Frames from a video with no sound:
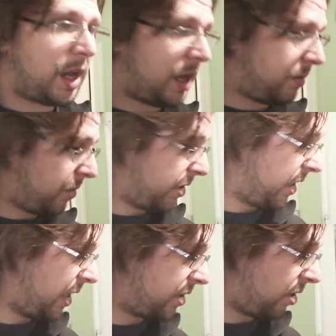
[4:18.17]
Our
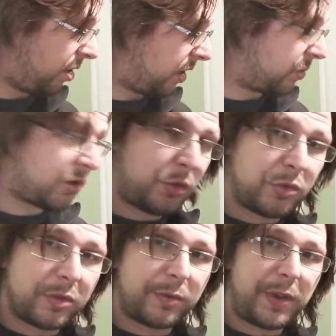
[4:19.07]
yearly target was
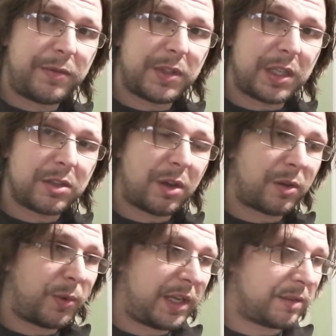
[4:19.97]
250,
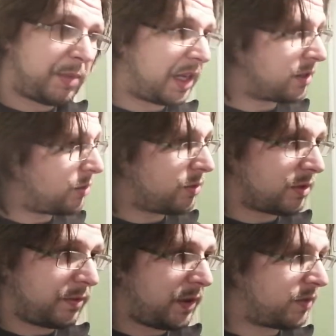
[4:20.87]
so if we can make
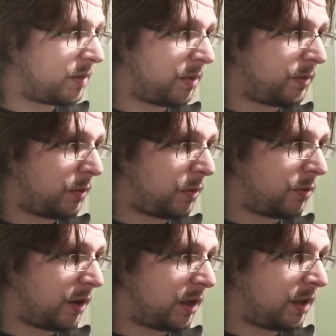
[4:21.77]
250
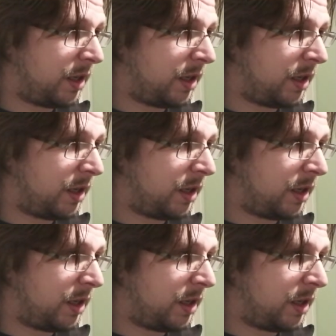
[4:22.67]
before